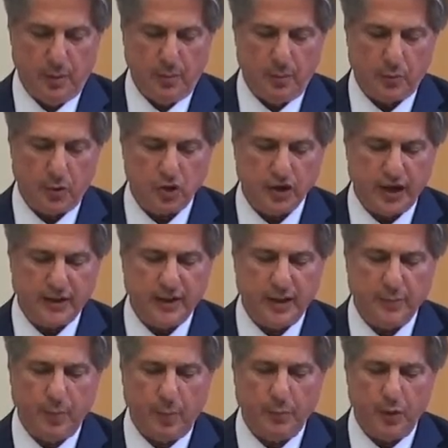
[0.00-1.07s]

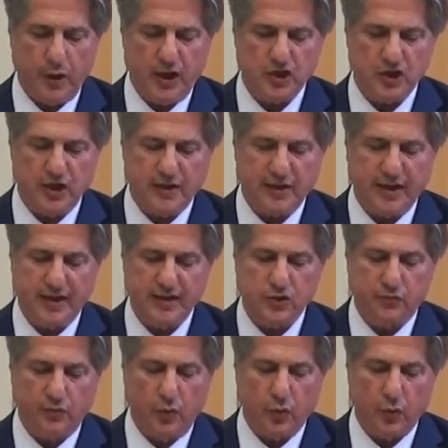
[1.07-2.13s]
Projecting population trends
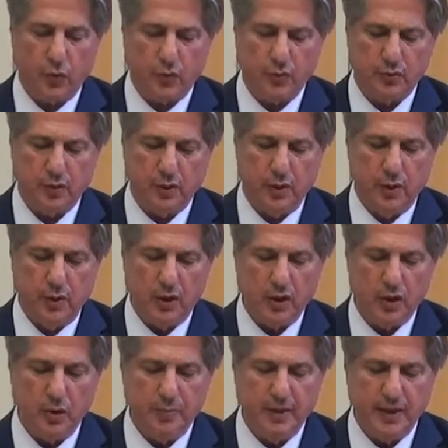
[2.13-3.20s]
forward,
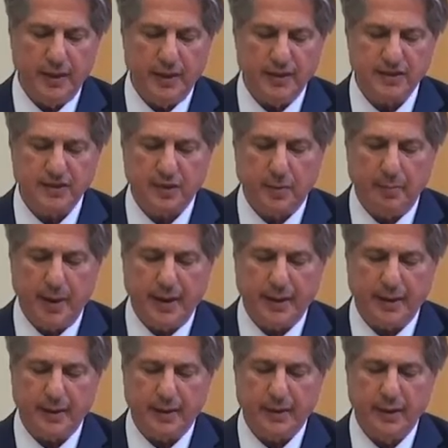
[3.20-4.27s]
the Middle East
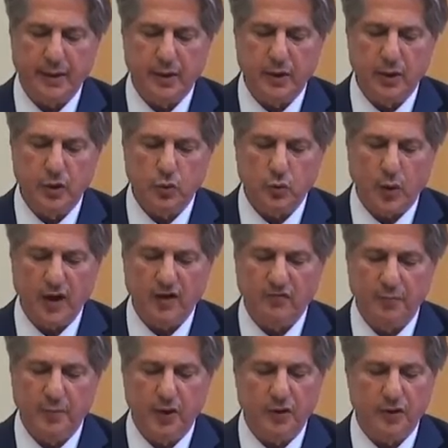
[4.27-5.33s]
remaining
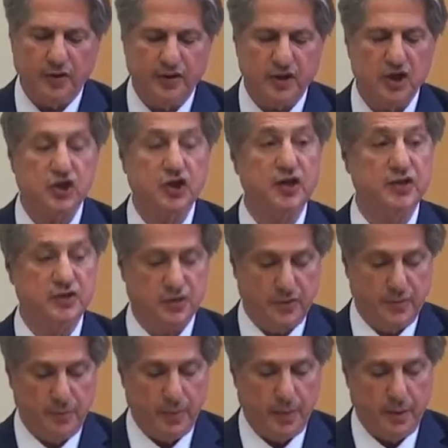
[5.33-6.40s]
12 million Christians
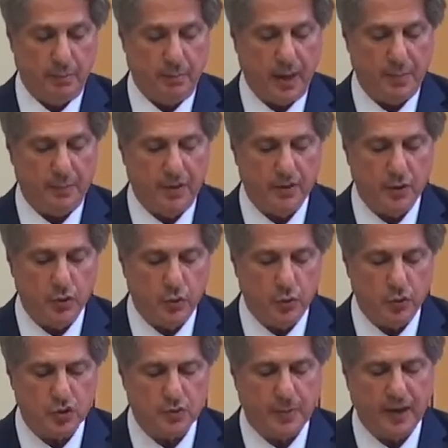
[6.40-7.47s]
may be
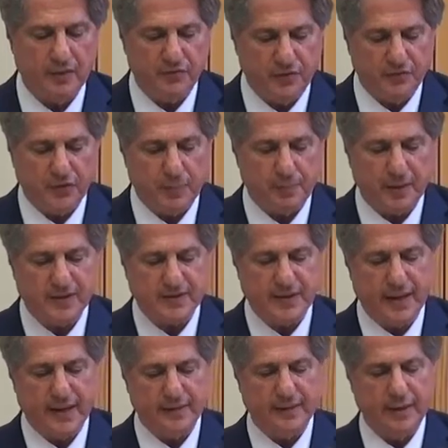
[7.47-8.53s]
reduced by
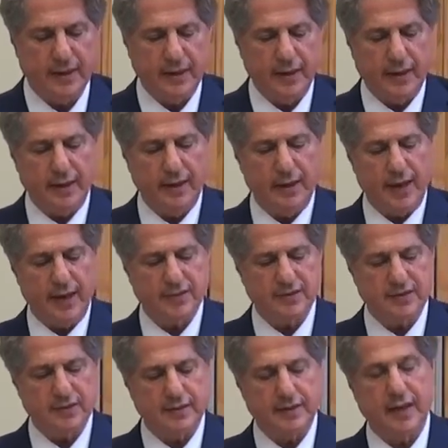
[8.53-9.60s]
50% in
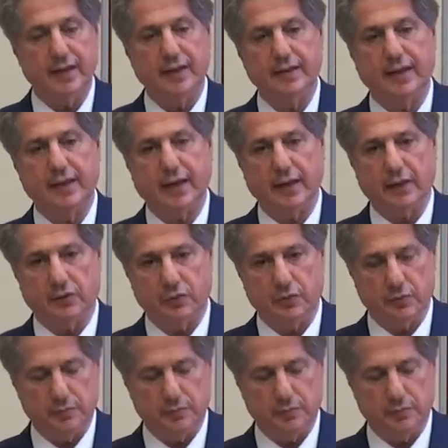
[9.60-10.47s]
less than a decade.